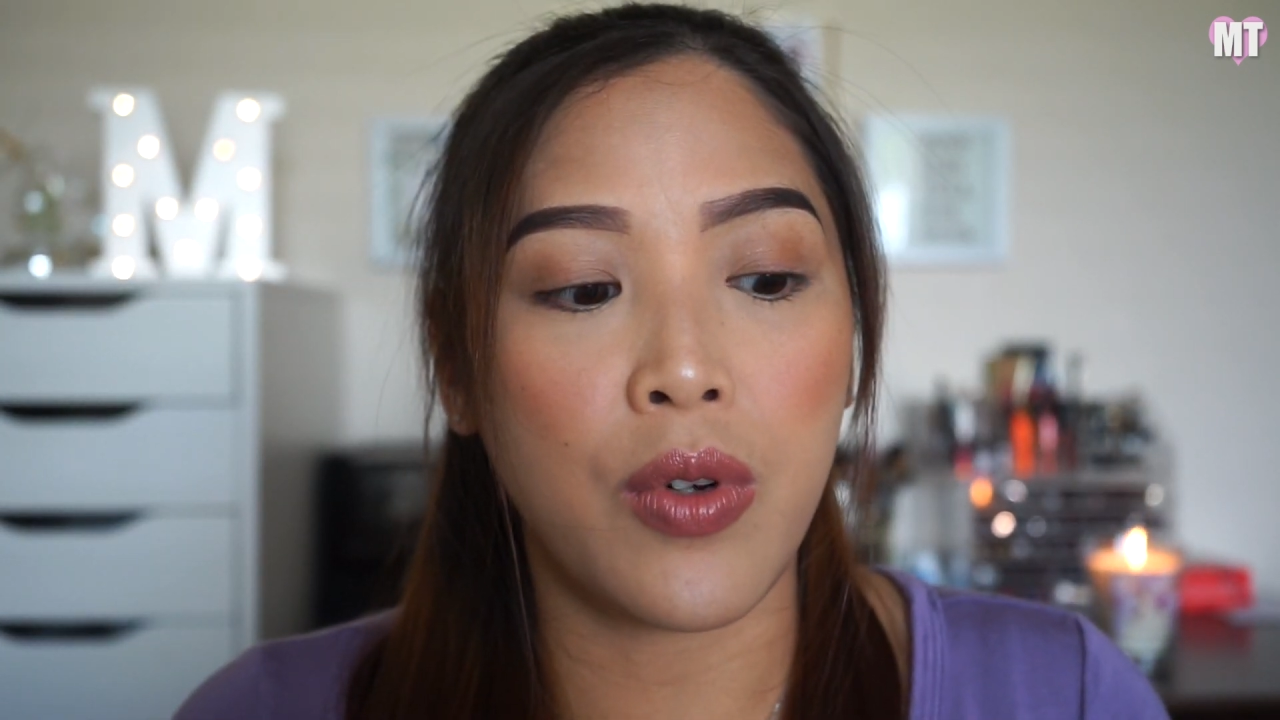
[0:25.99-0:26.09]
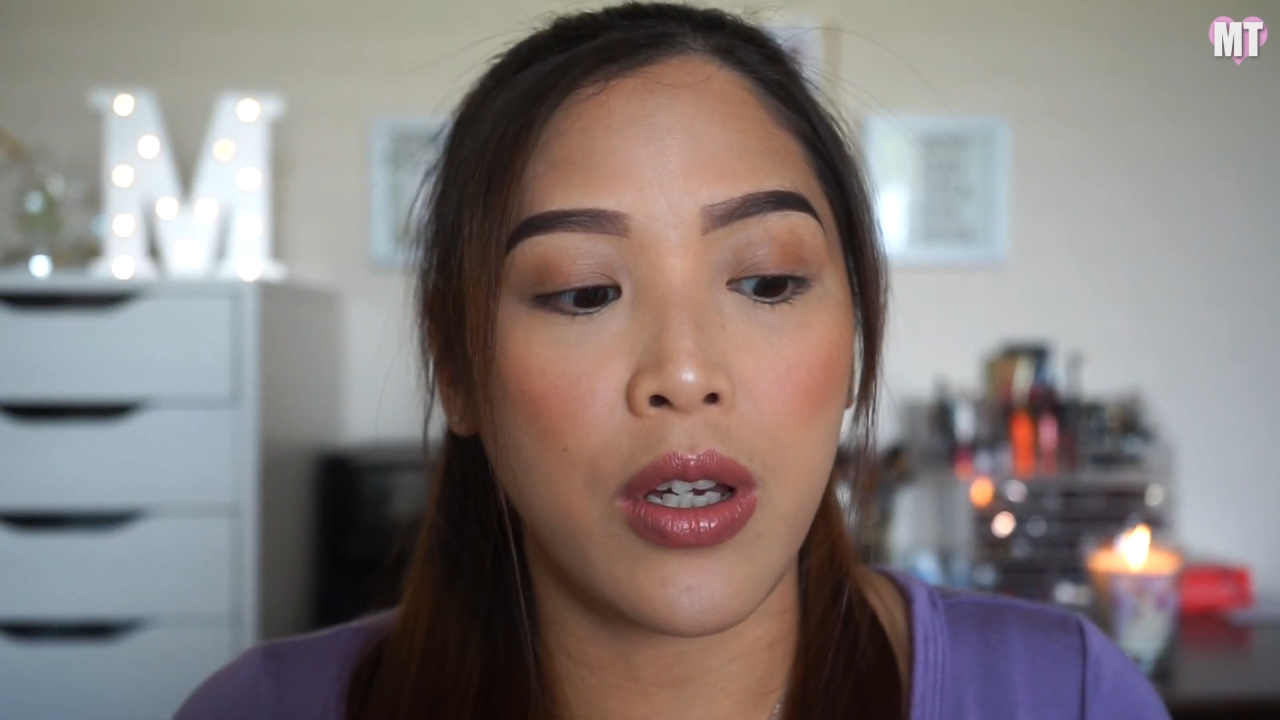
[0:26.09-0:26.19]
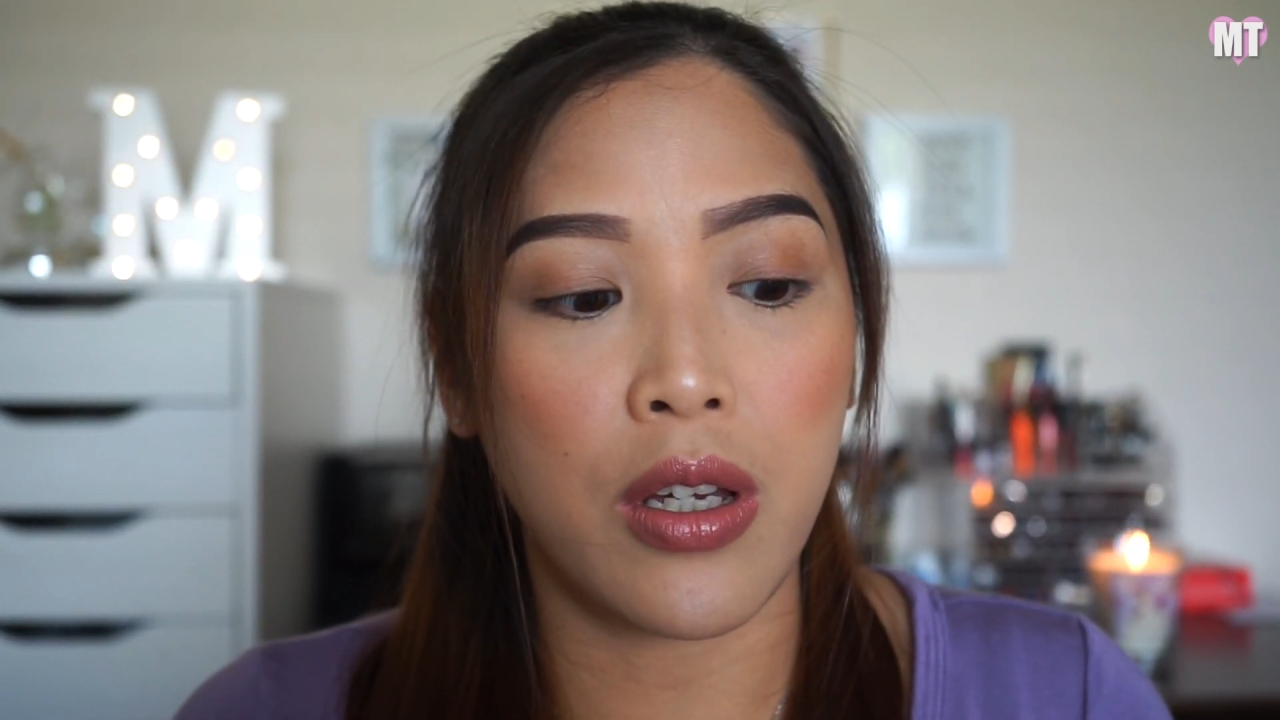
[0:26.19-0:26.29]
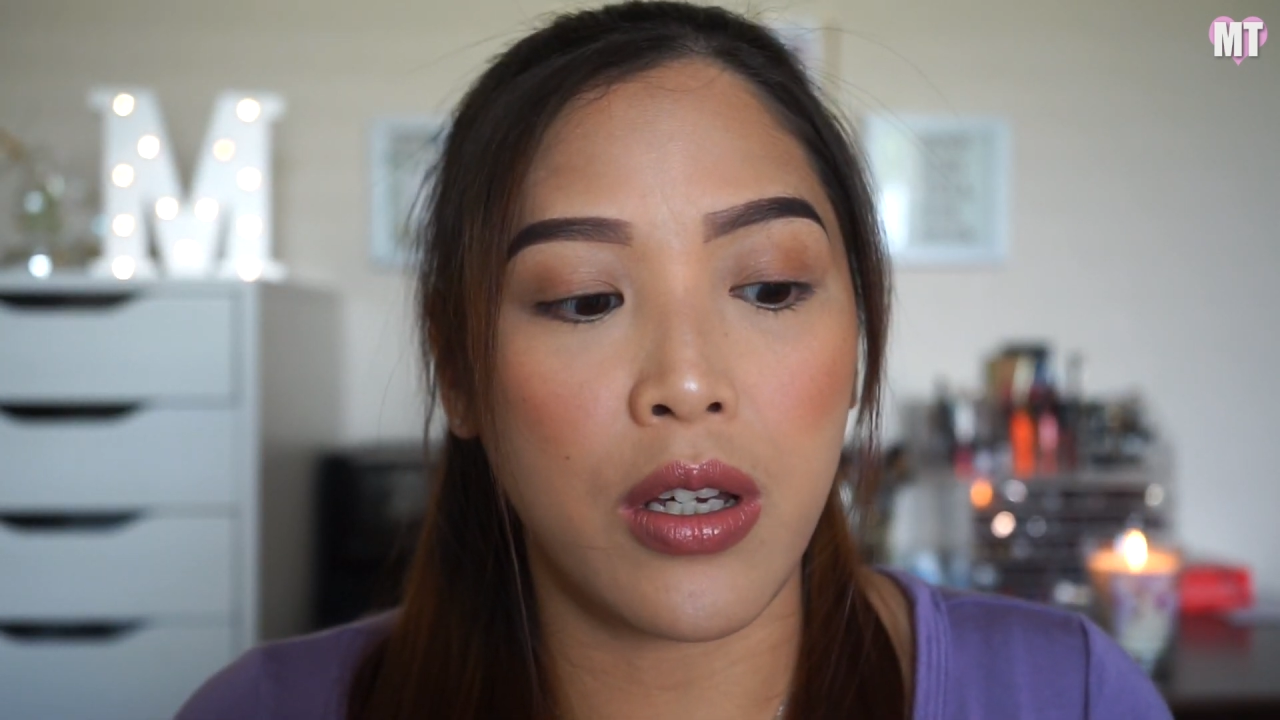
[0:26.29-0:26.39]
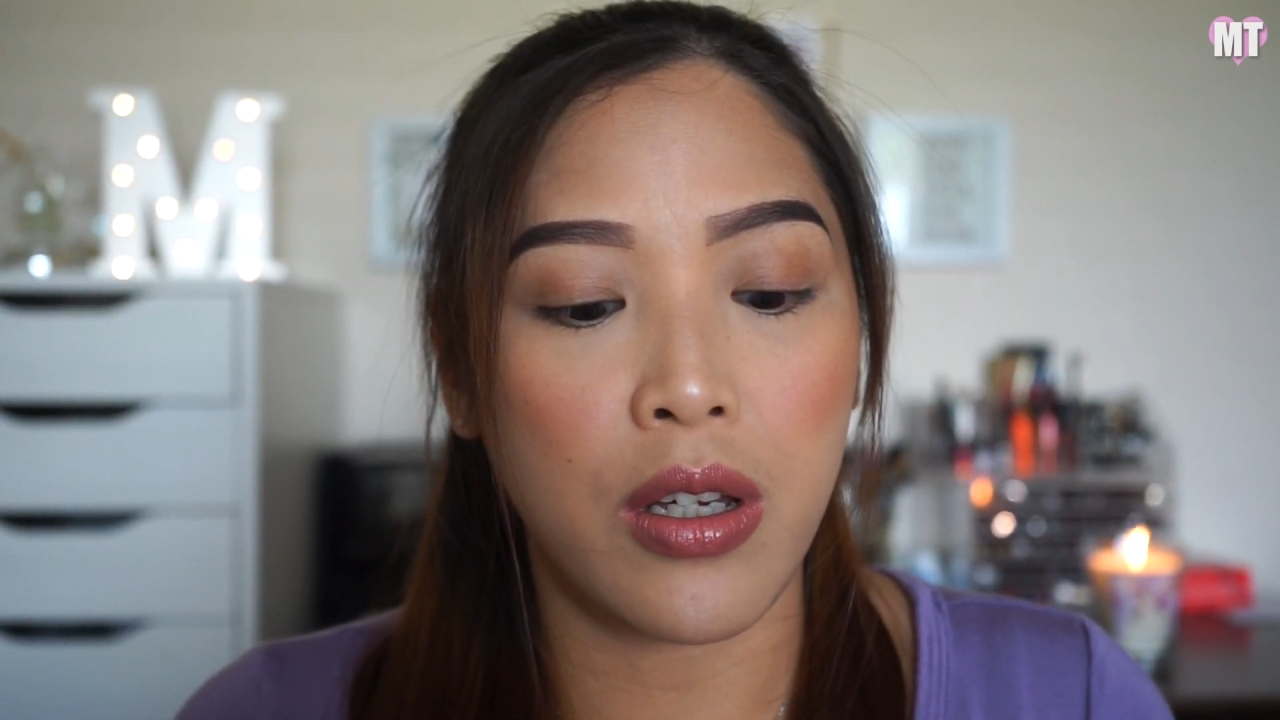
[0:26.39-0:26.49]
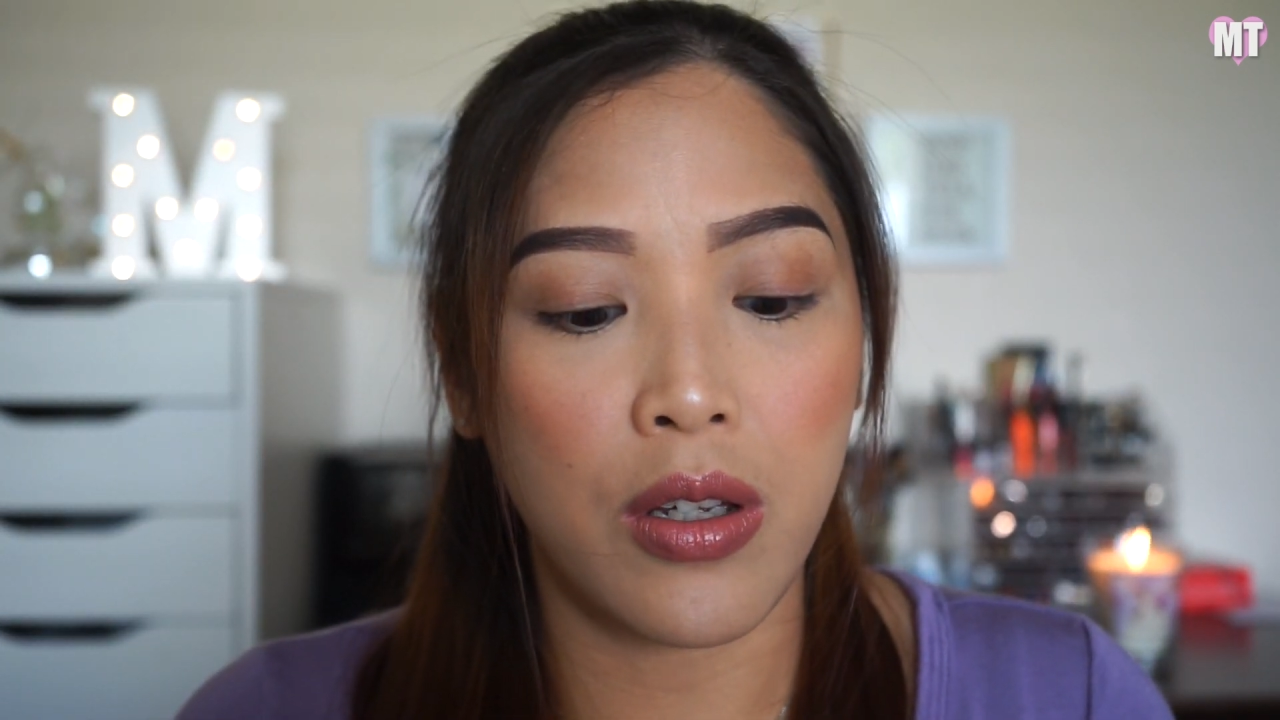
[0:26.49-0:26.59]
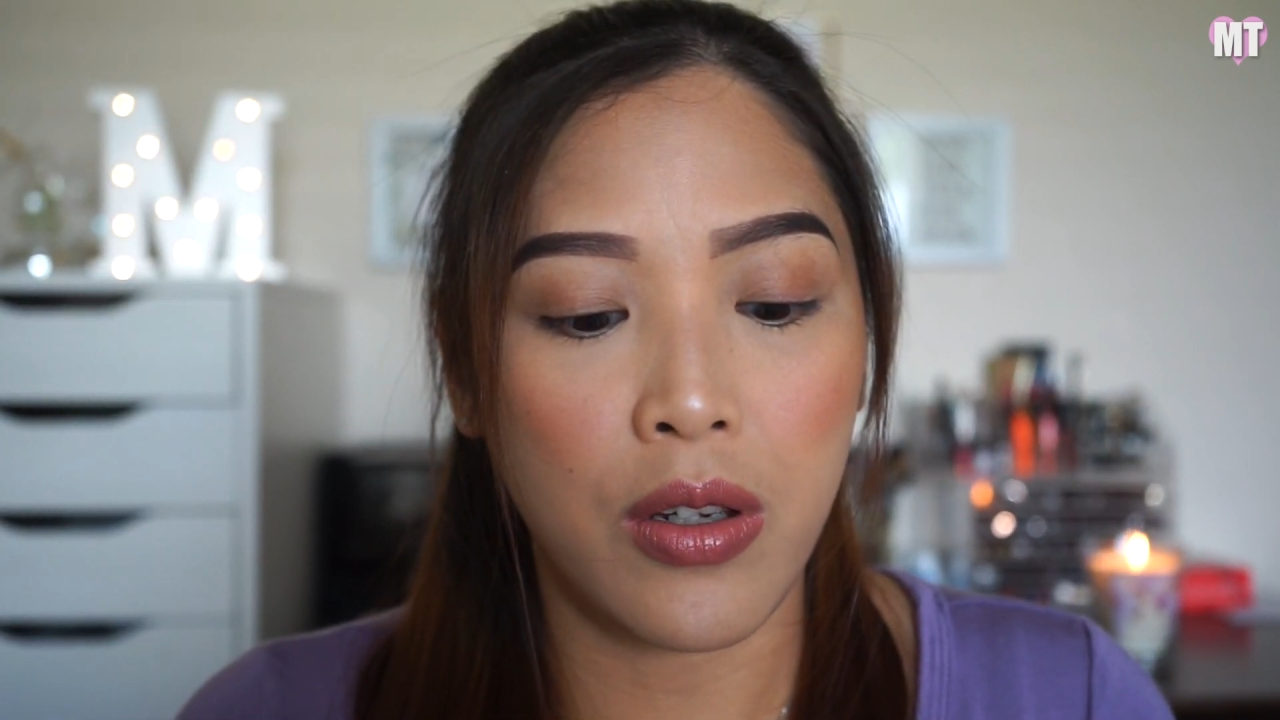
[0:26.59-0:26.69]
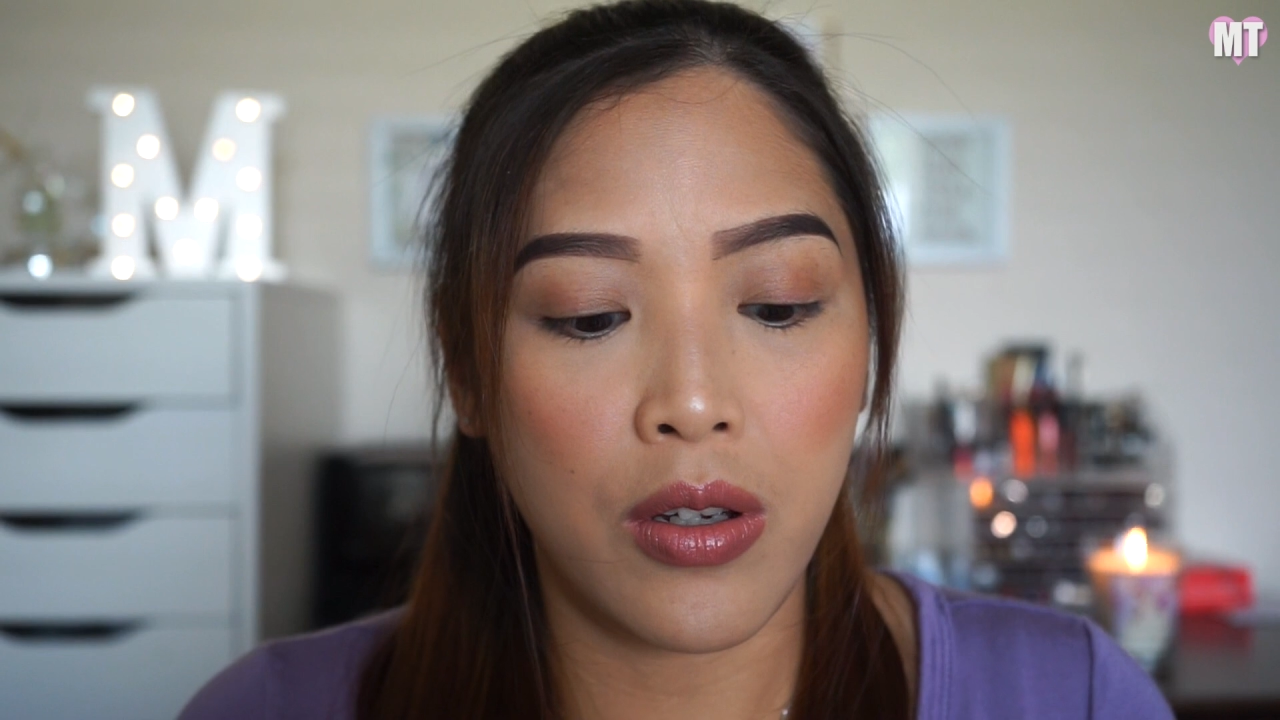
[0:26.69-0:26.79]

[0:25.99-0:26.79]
a